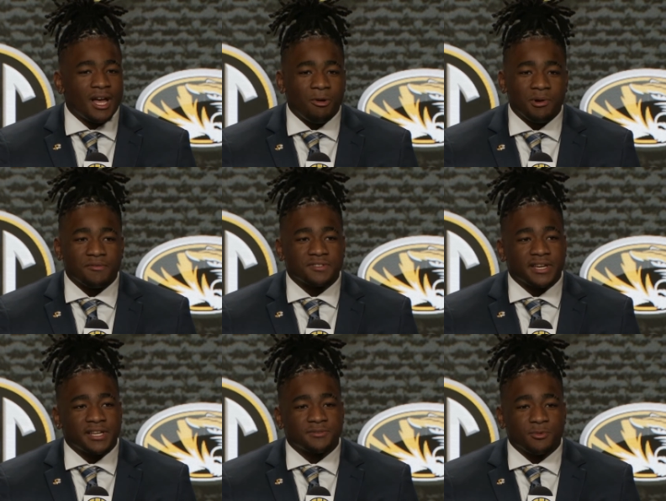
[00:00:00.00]
I wouldn't even
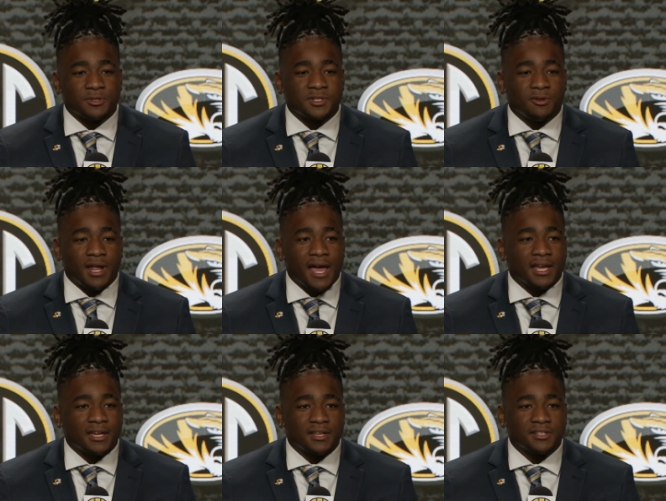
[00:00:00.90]
say it's more so
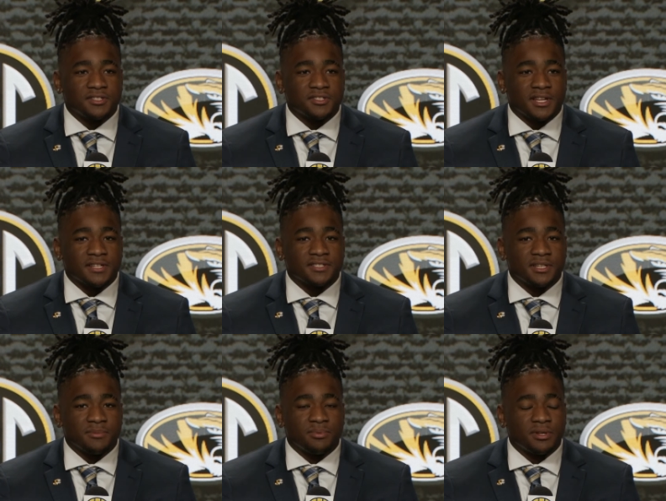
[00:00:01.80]
lacking. It's just, like I
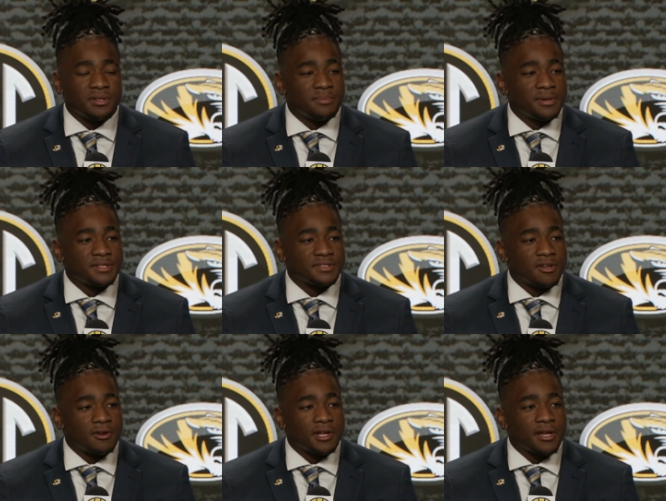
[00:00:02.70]
said, putting the pieces
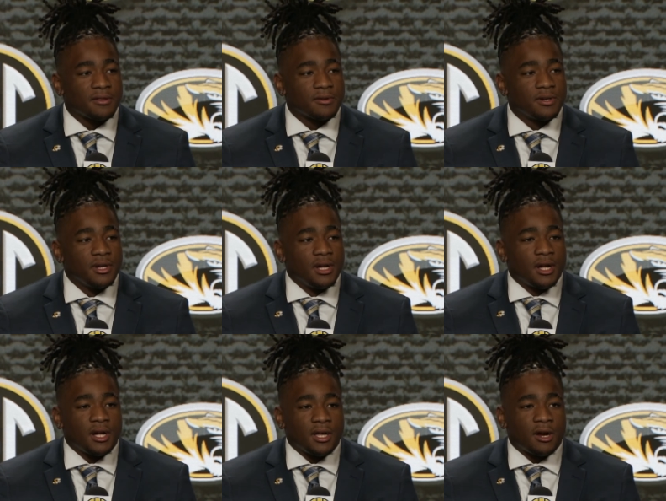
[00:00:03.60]
all together.
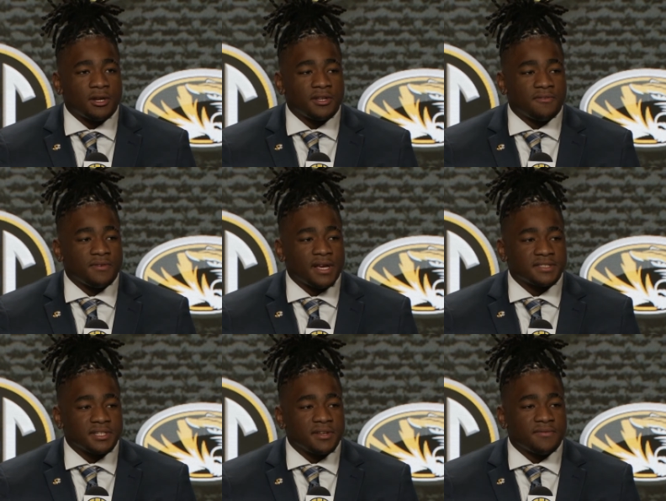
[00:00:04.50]

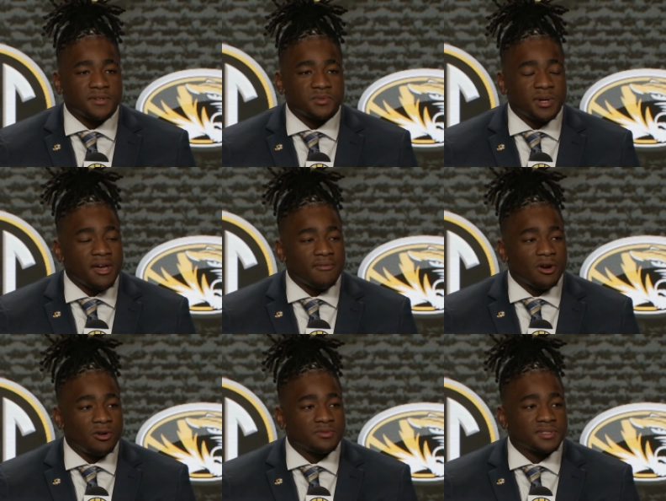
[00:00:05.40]
As a defense, we have our
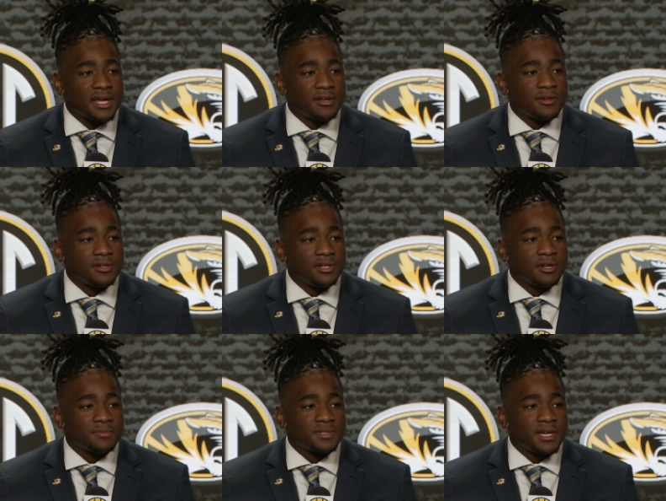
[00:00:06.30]
own standard, you know
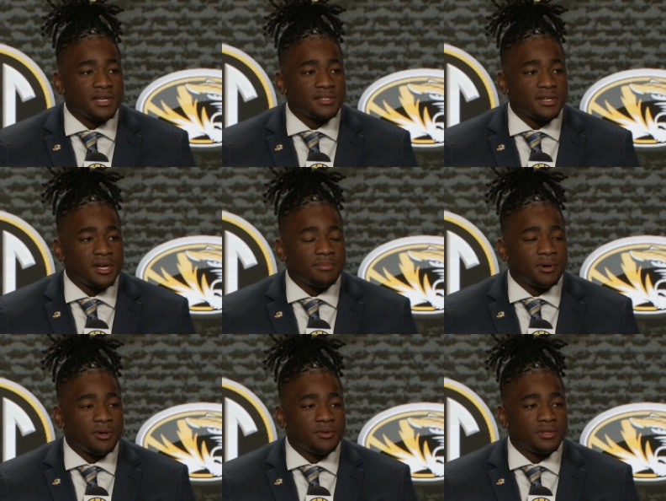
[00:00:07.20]
what I'm saying, to
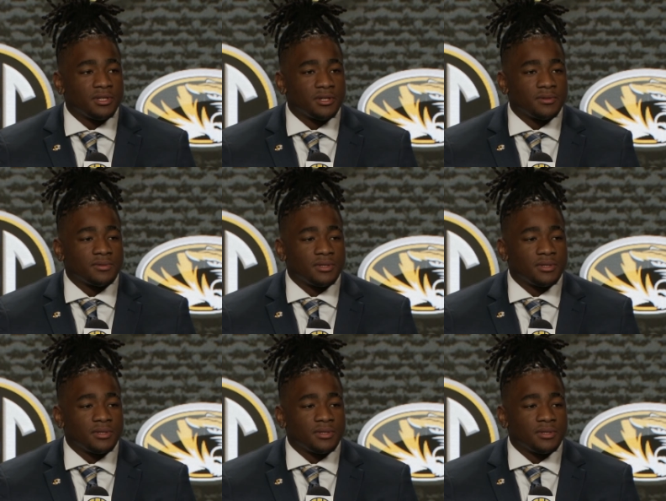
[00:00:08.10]
uphold, you know,